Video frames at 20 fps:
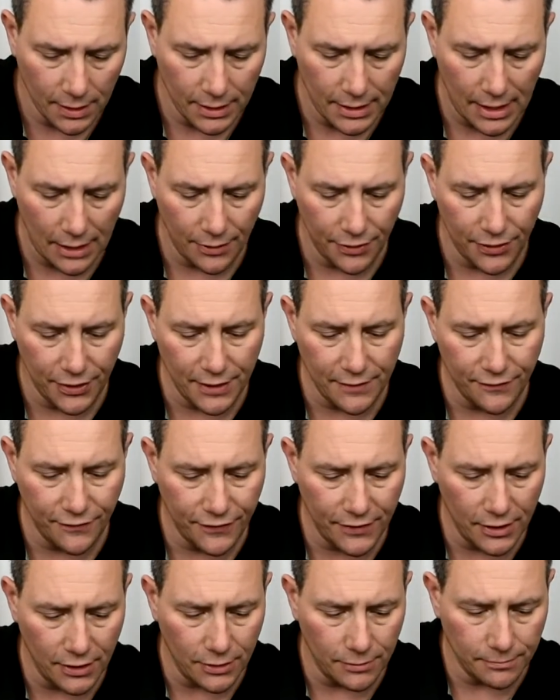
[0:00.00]
Now, thin
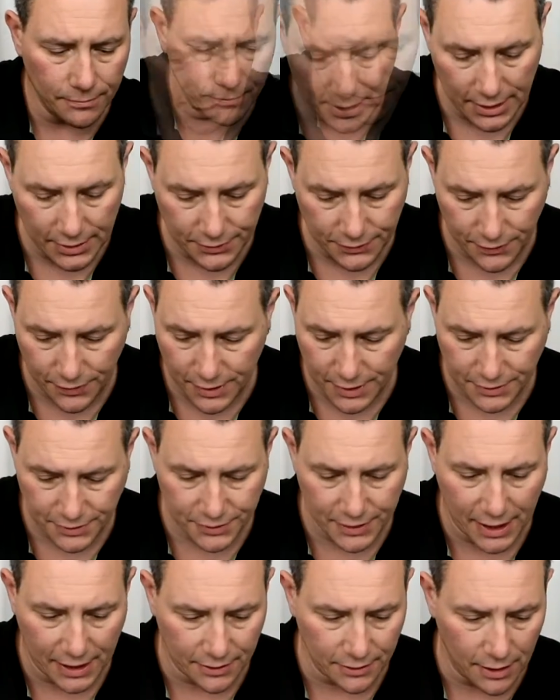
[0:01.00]
film is this
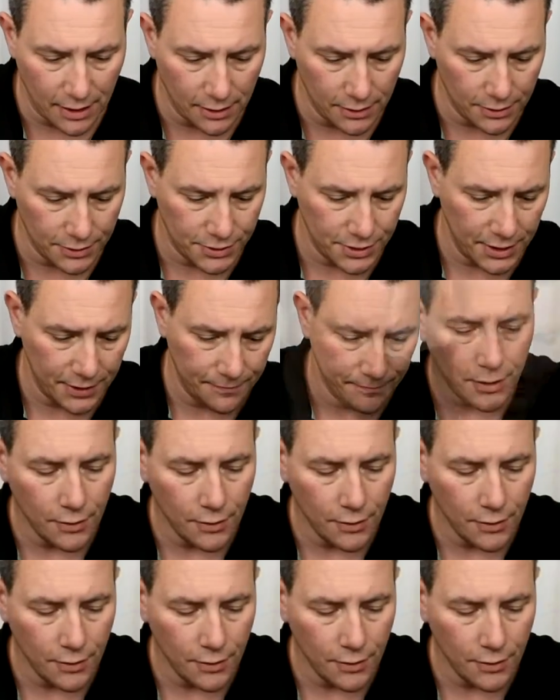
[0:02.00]
technology.